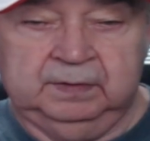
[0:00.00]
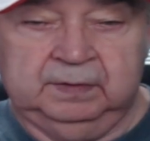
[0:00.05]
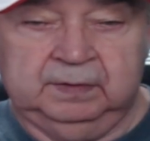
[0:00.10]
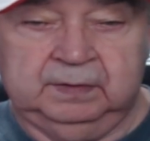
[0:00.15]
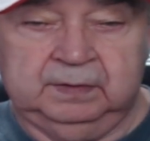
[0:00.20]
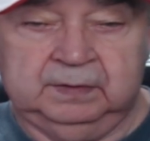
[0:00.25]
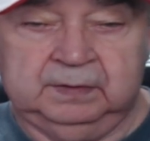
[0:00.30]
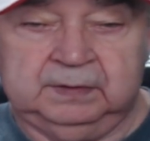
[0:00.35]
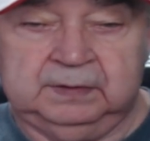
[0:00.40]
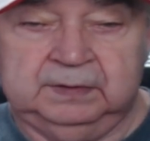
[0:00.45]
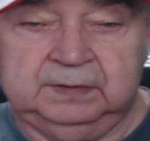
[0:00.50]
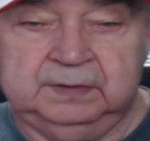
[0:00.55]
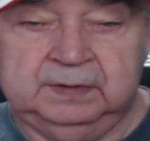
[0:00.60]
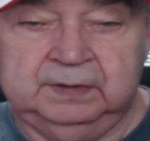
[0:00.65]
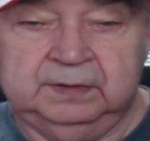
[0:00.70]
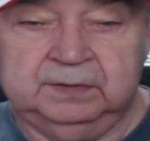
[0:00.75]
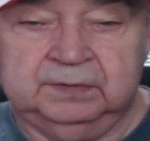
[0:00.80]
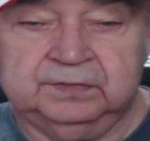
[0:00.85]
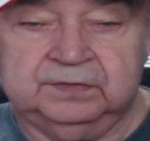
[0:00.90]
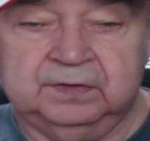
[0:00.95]
And it
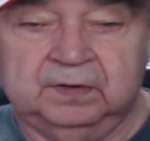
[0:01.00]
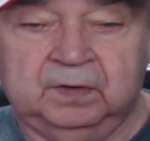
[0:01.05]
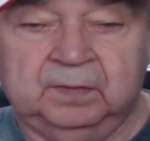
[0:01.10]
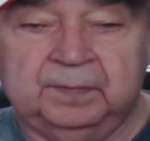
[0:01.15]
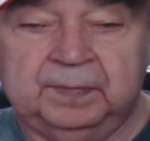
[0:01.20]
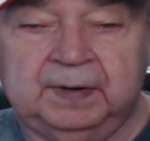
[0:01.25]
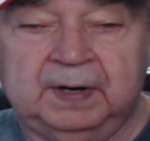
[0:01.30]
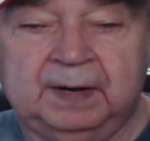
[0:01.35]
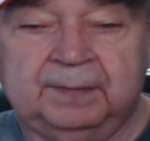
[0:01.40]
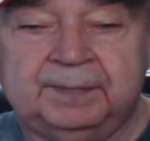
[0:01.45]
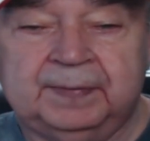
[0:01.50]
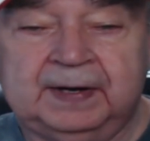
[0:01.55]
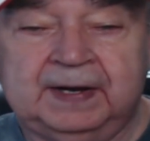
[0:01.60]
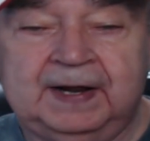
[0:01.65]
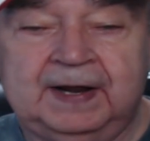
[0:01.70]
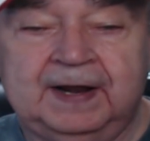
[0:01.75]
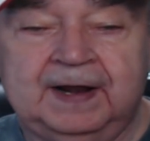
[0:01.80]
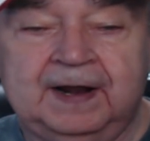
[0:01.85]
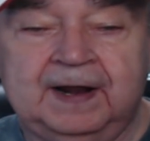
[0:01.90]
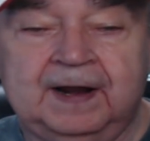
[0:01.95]
continues to open up
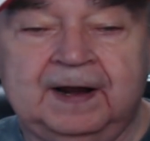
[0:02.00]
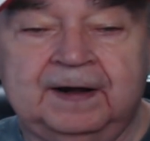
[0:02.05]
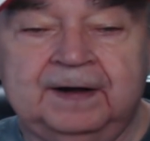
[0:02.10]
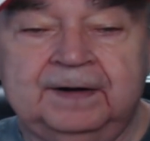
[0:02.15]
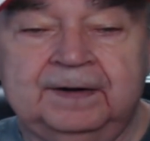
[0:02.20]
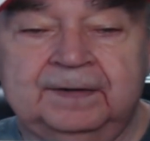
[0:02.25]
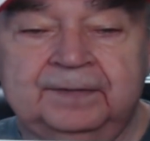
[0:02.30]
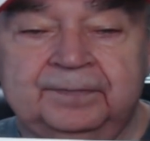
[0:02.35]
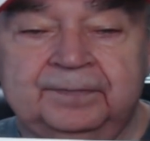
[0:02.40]
again.